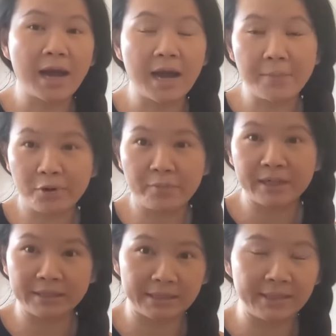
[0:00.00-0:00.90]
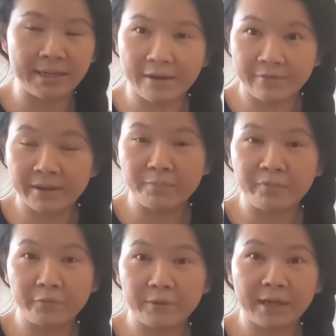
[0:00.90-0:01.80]
I pretty much eat every
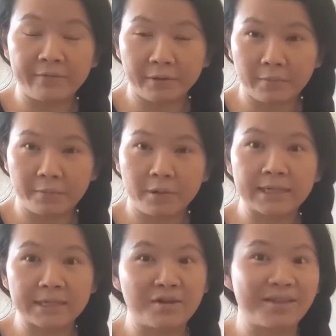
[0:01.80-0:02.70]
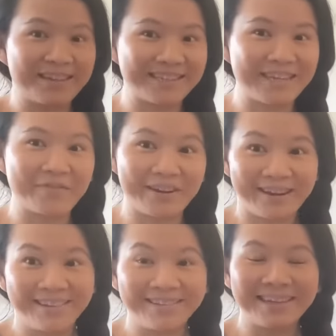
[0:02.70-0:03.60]
food that available as long as they're safe and
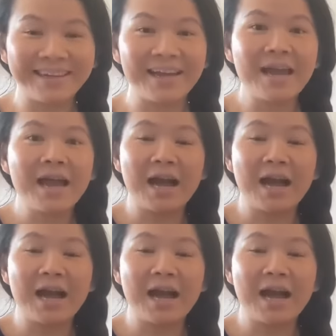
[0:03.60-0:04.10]
healthy.